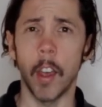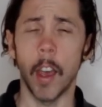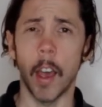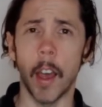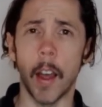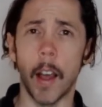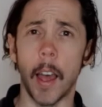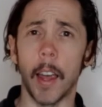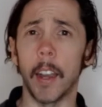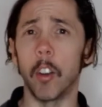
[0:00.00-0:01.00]

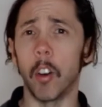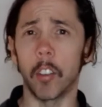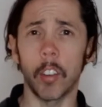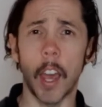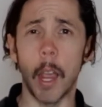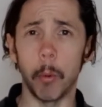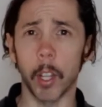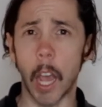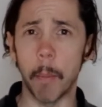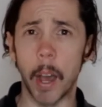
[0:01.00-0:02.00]
are not able to
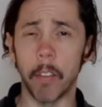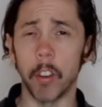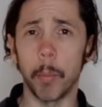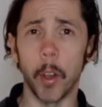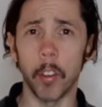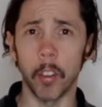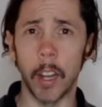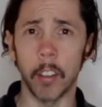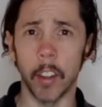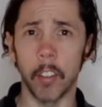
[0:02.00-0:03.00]
come after your personal
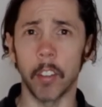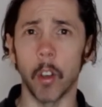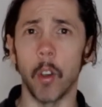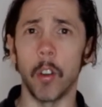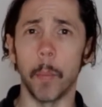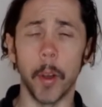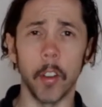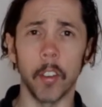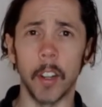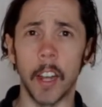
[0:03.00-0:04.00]
assets. So your
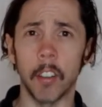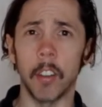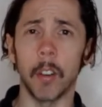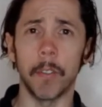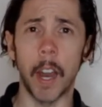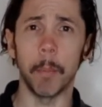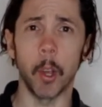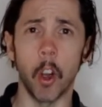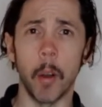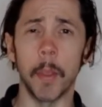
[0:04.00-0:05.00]
personal assets, your family
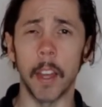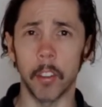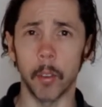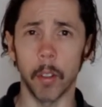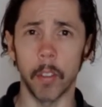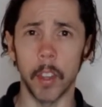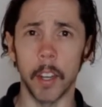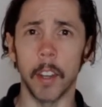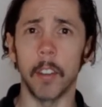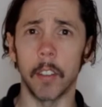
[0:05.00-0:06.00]
home, that sort of
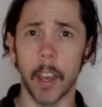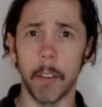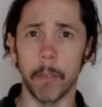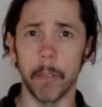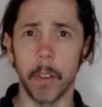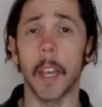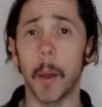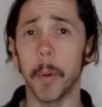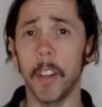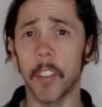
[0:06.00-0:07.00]
thing is safe.
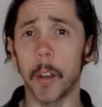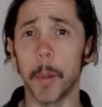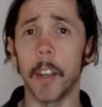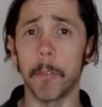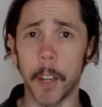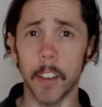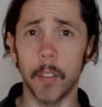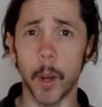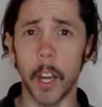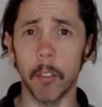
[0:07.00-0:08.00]
Companies can be an effective
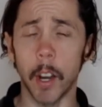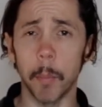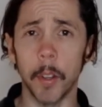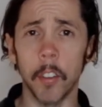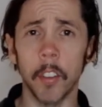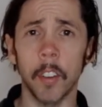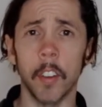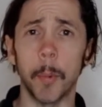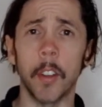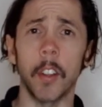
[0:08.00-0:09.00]
way to run a business,
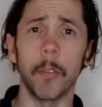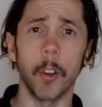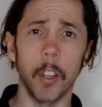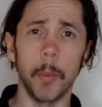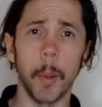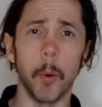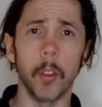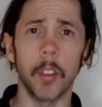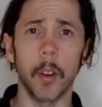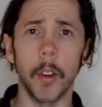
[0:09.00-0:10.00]
especially if you're a little bit more
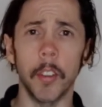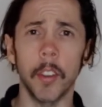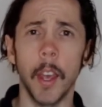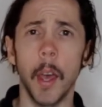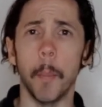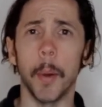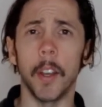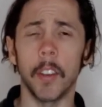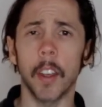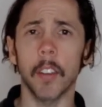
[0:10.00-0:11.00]
serious, but
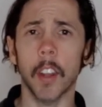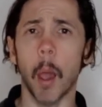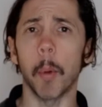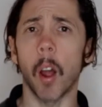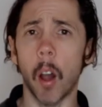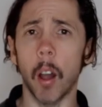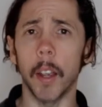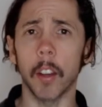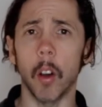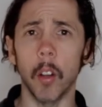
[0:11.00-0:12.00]
it does come at a higher
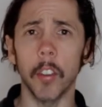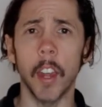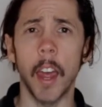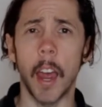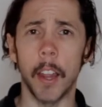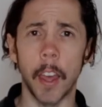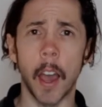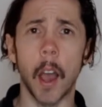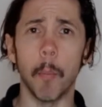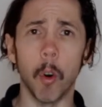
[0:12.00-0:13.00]
cost and there
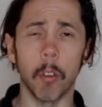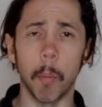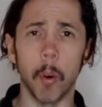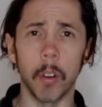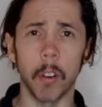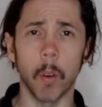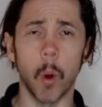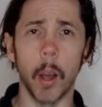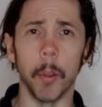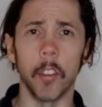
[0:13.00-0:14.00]
are more reporting
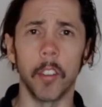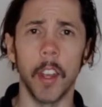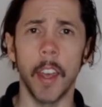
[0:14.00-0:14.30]
requirements.